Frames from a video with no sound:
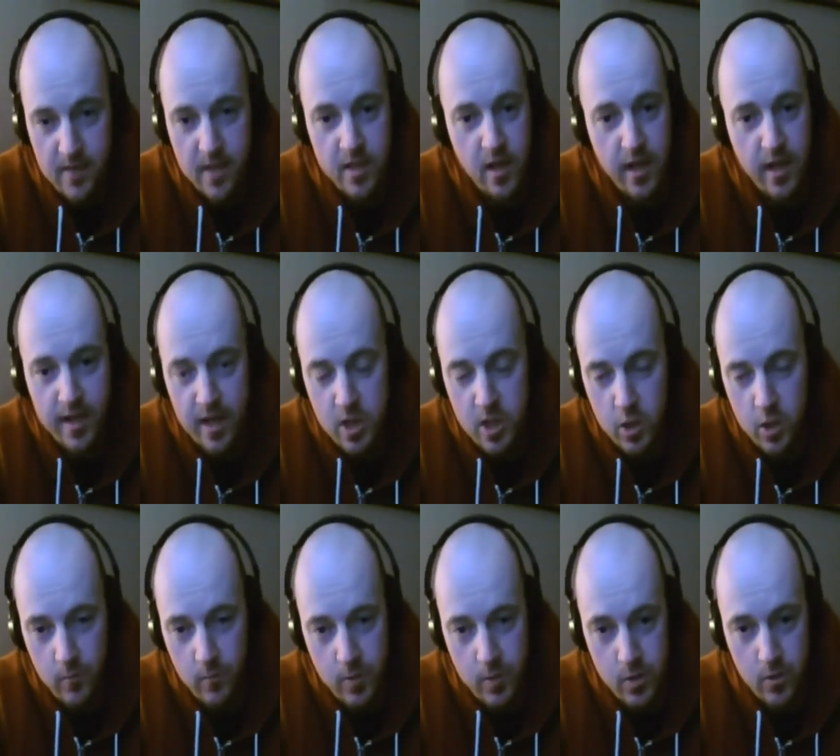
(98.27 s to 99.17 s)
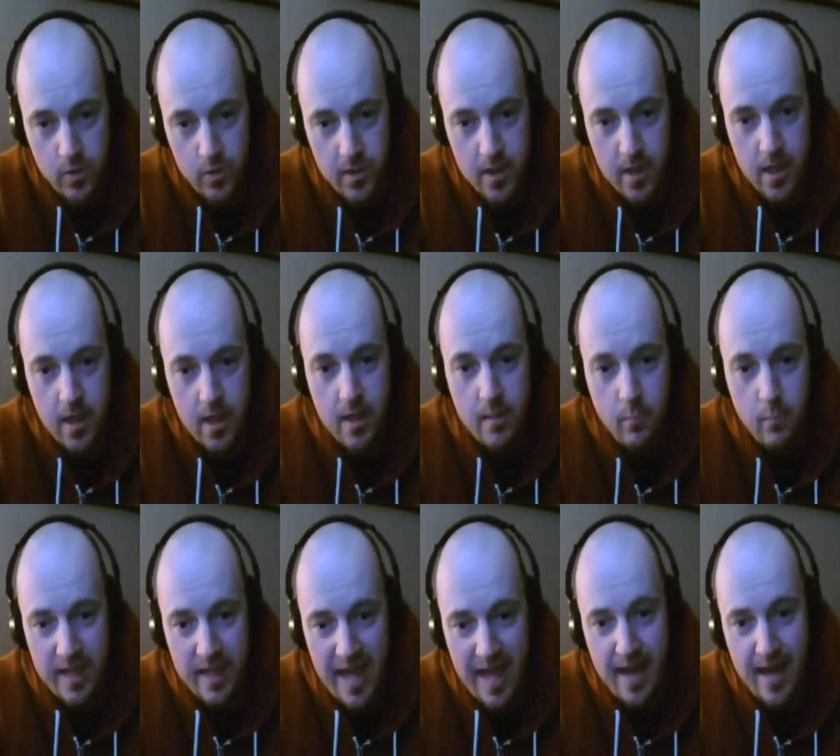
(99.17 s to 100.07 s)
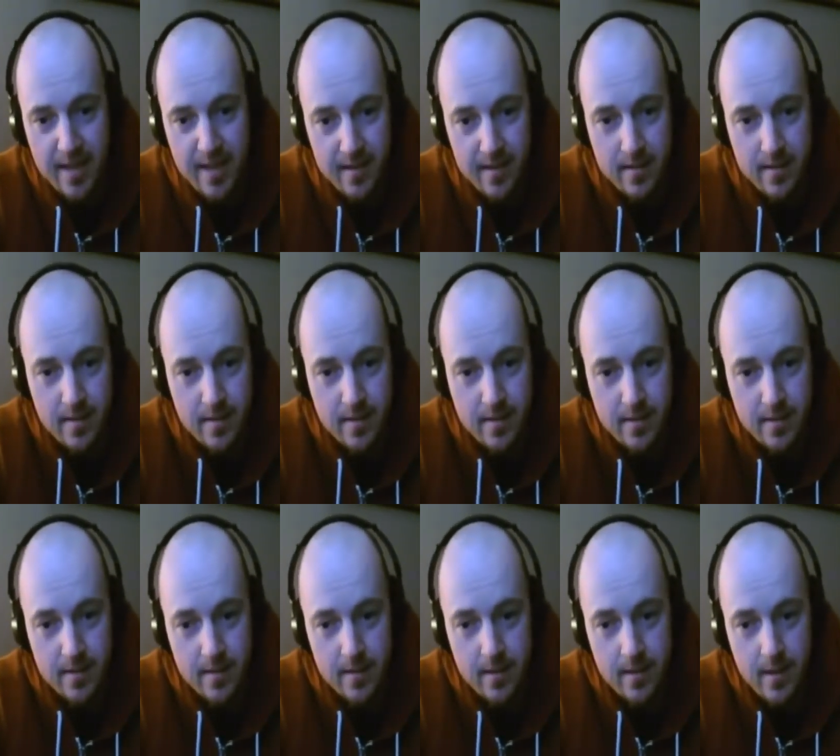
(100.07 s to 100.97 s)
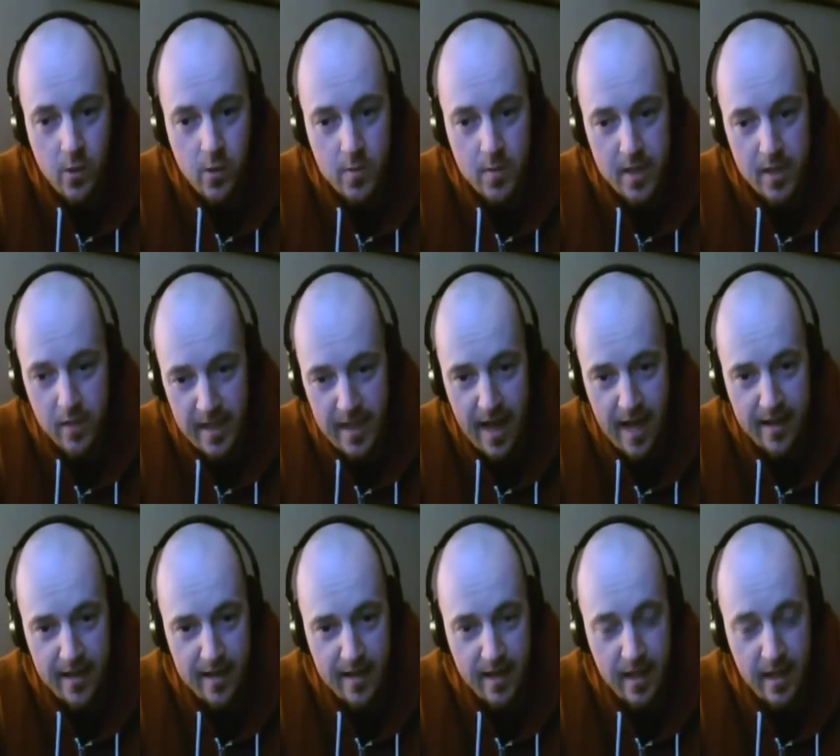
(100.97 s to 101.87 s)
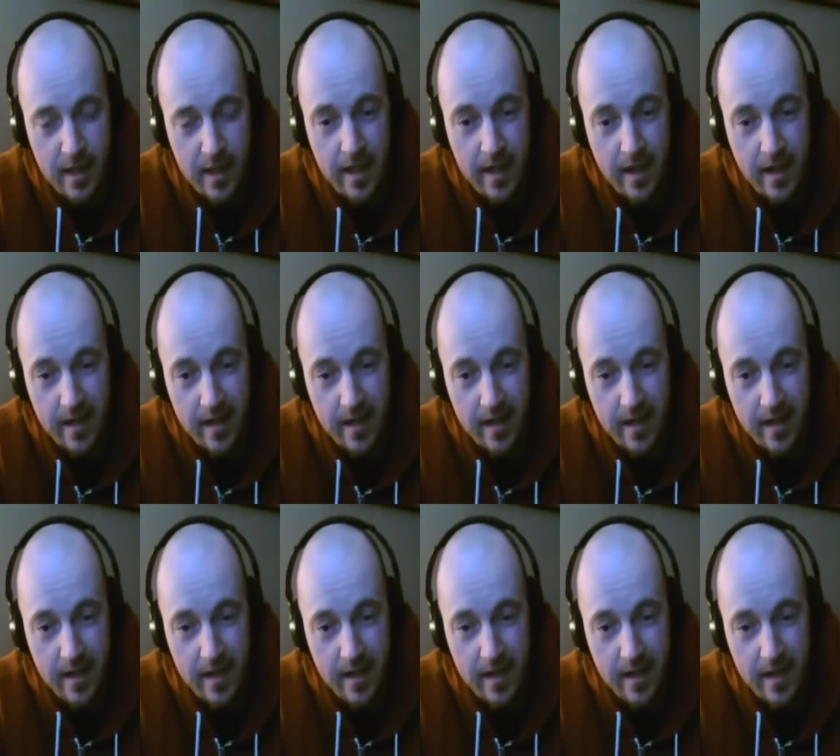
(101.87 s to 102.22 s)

effects, all of that stuff was good, but the acting, it comes down to the acting at the end of the day.